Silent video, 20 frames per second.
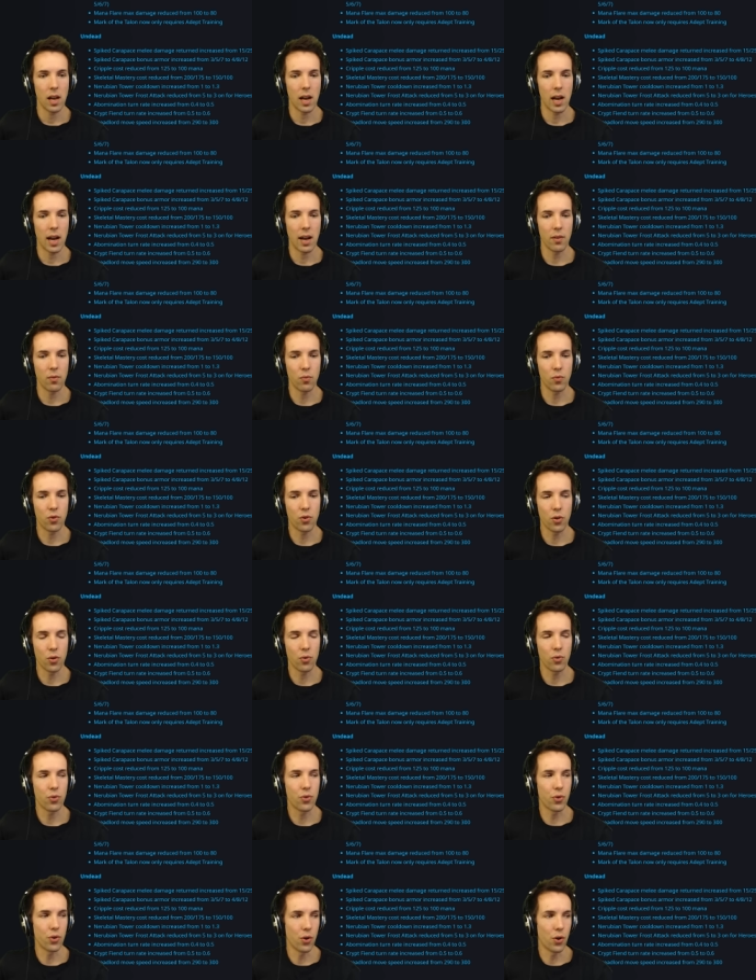I
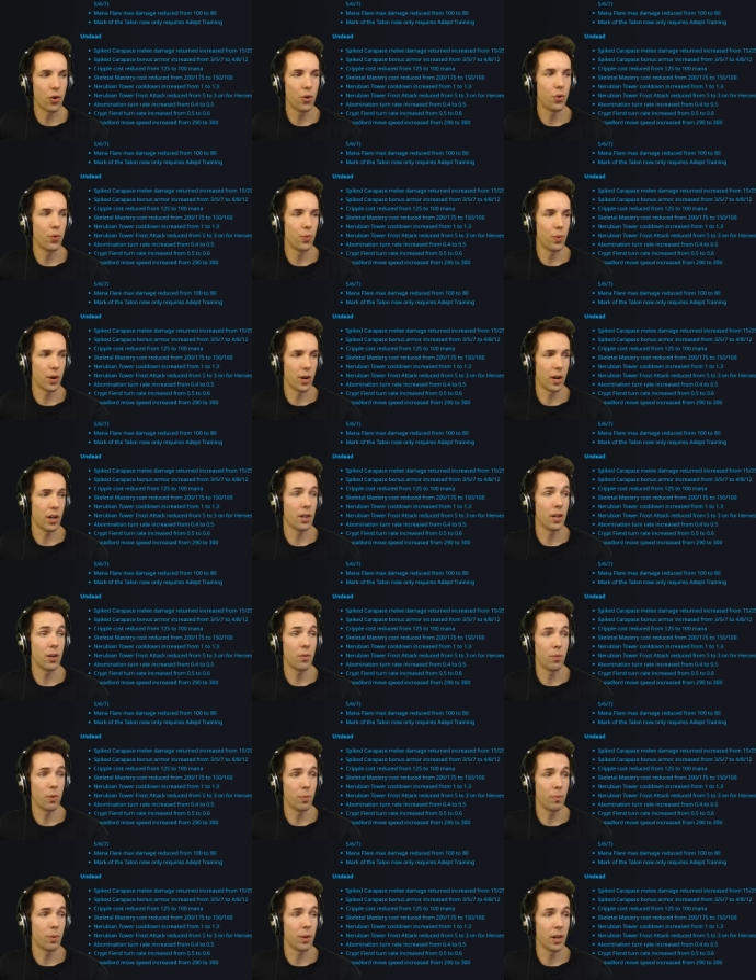don't know where Undead
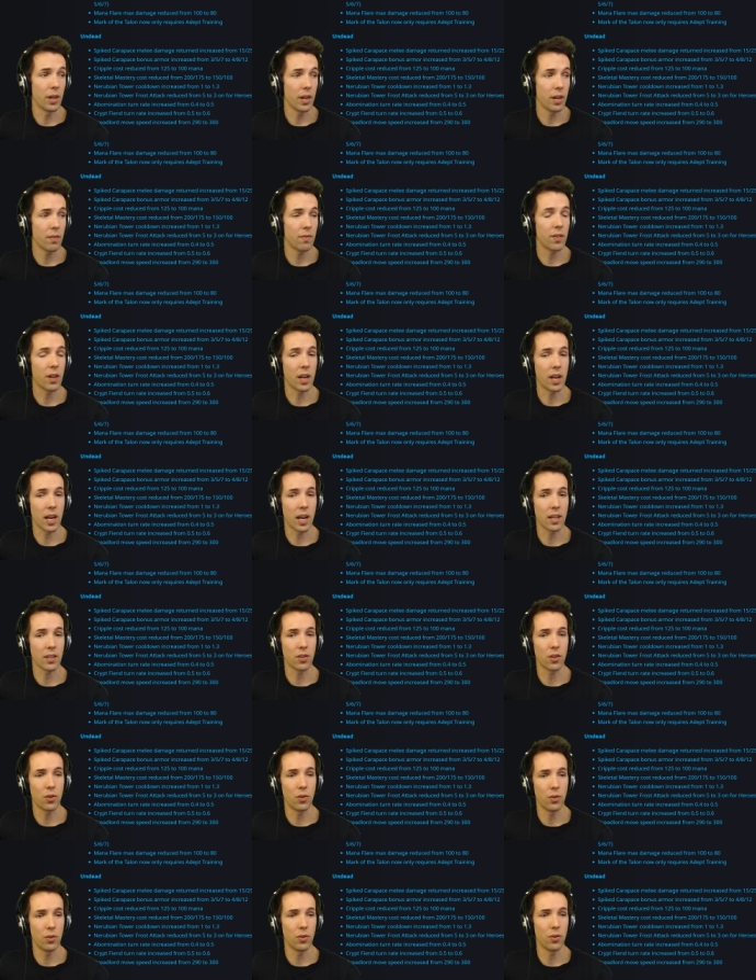will be if they can't
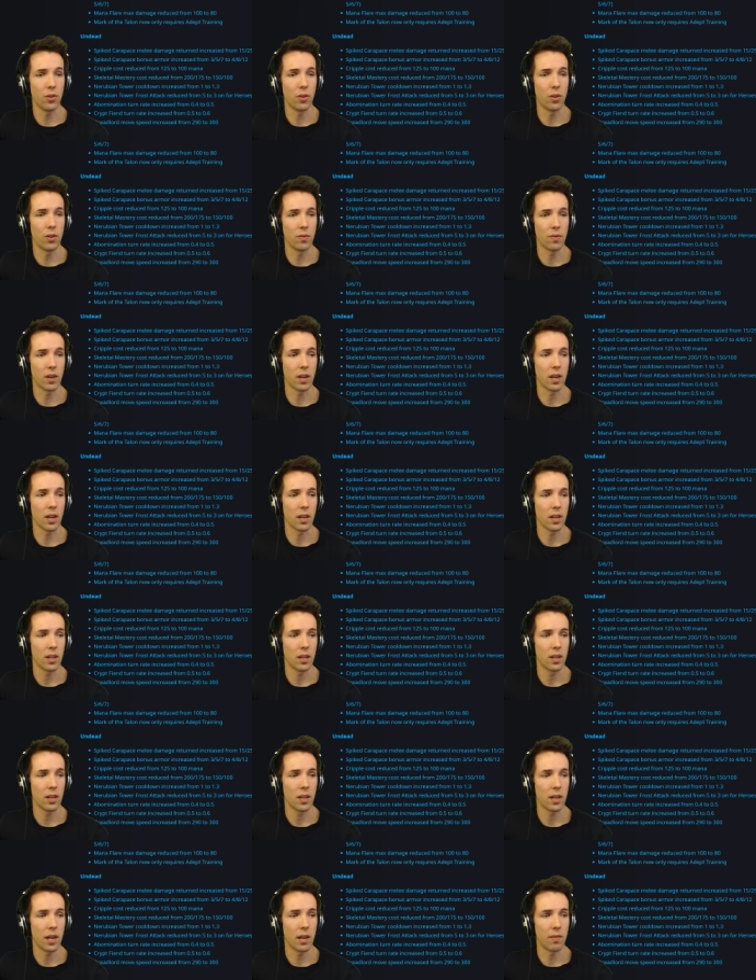coil Nova
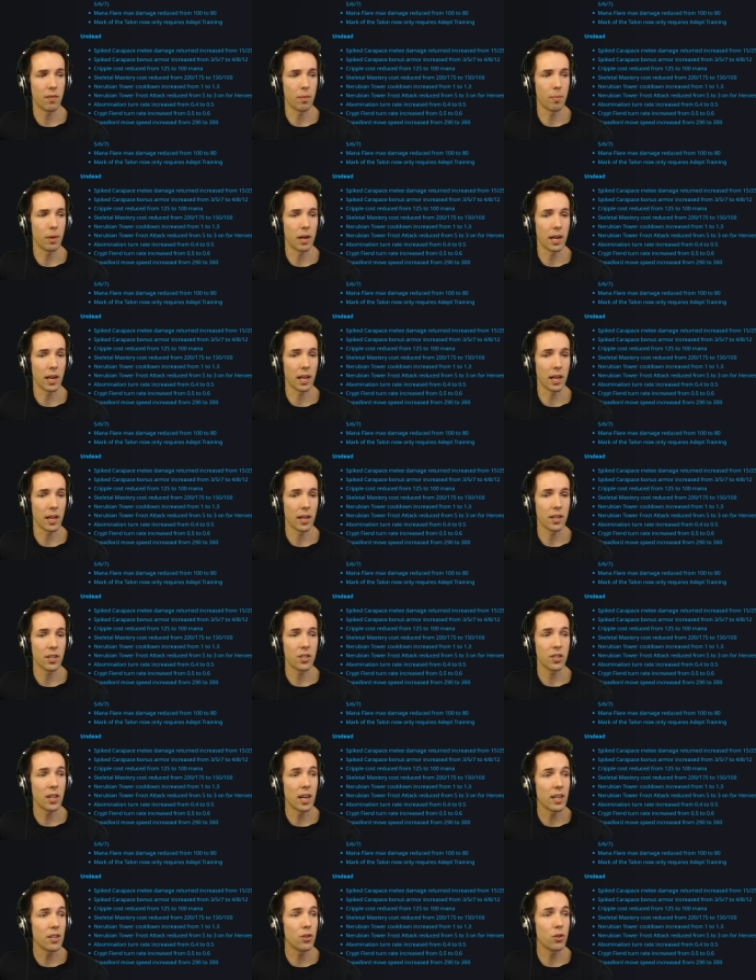everybody.
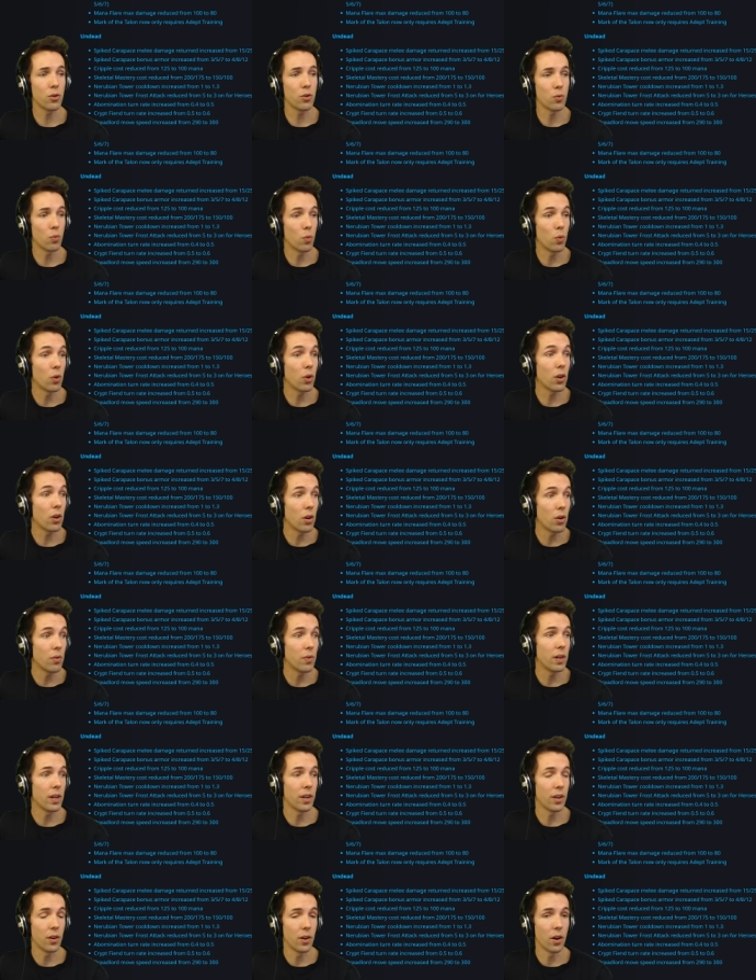Statues were
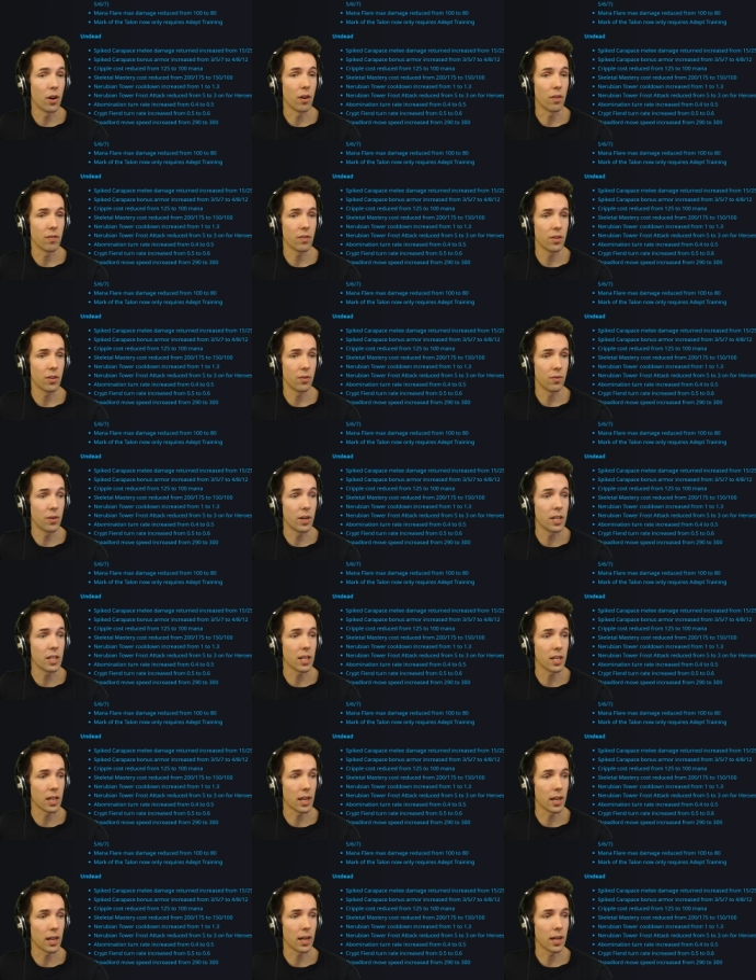already nerfed
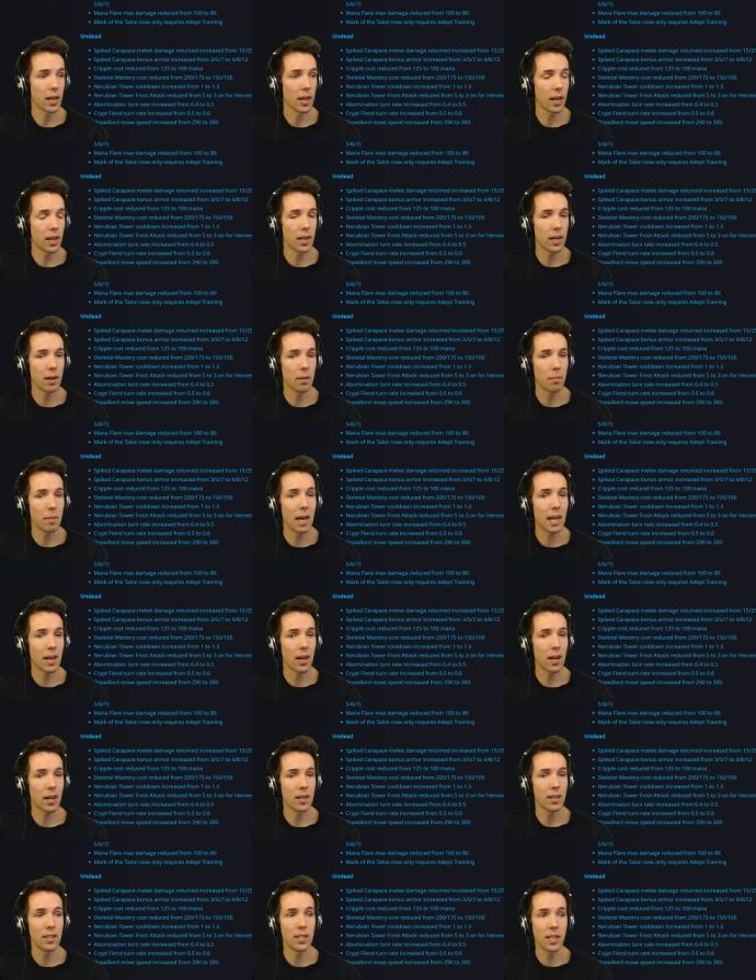recently in their
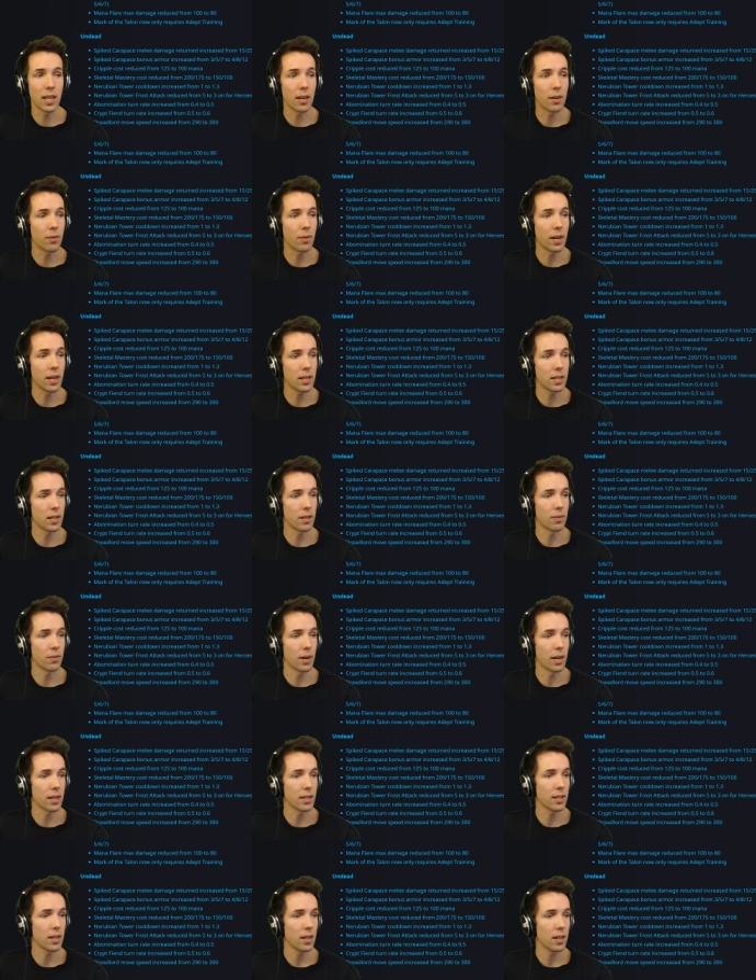mana generation
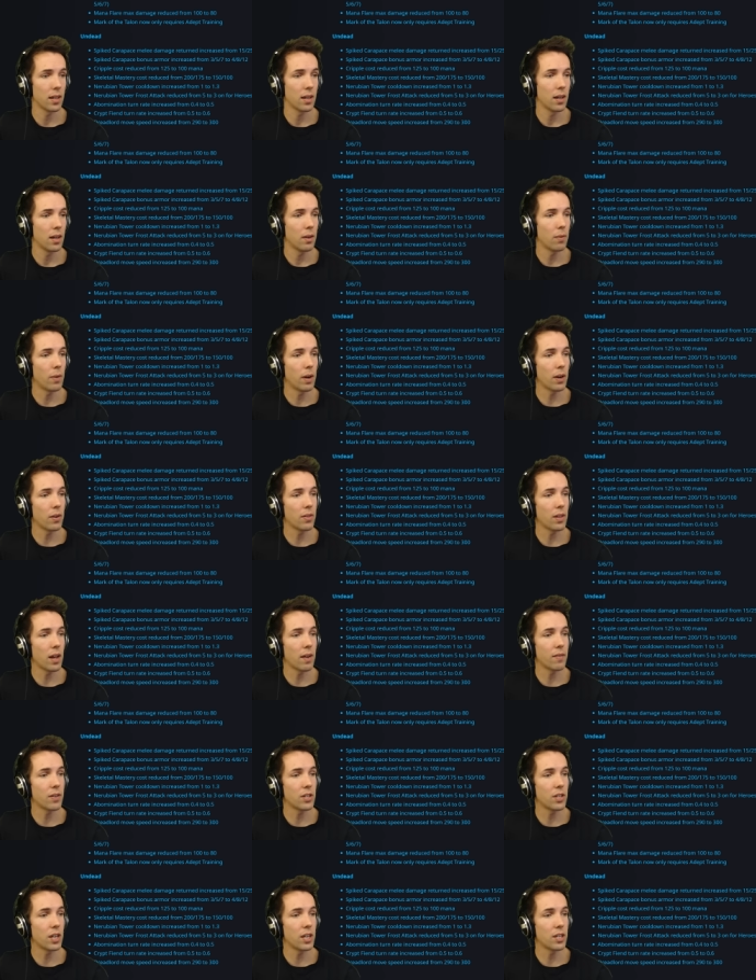rate. Why don't they
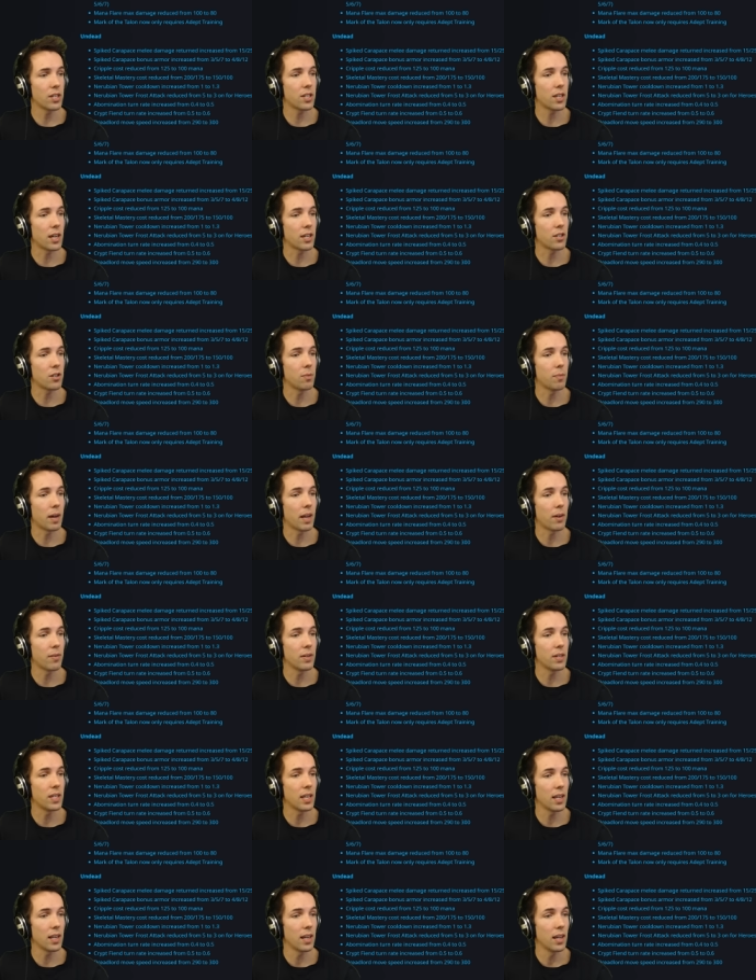ever change statue mana
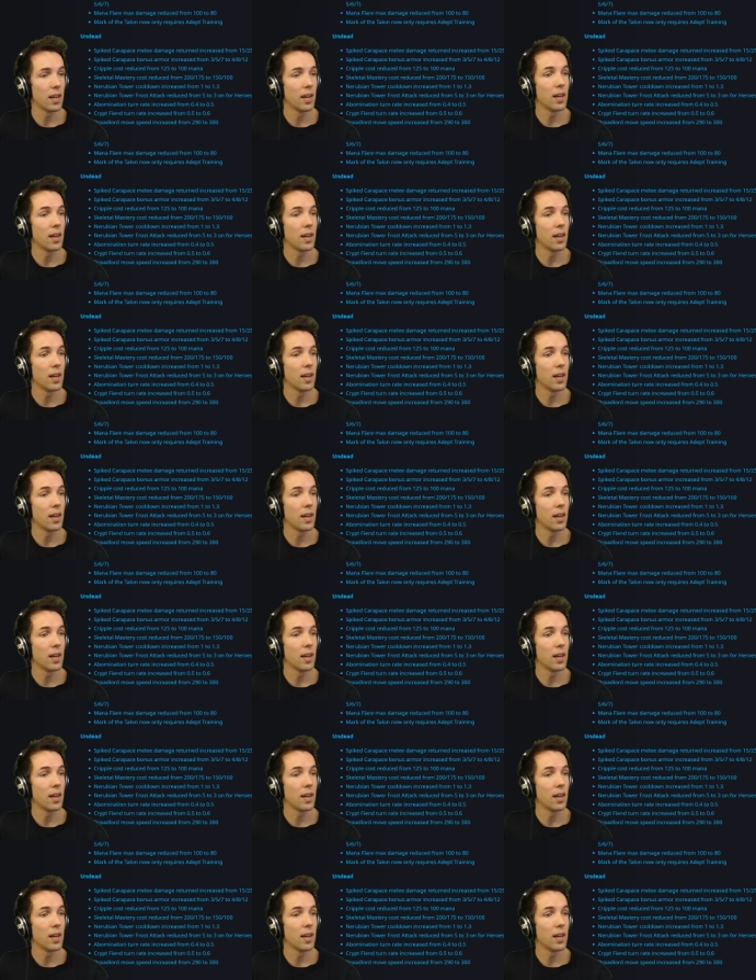regen?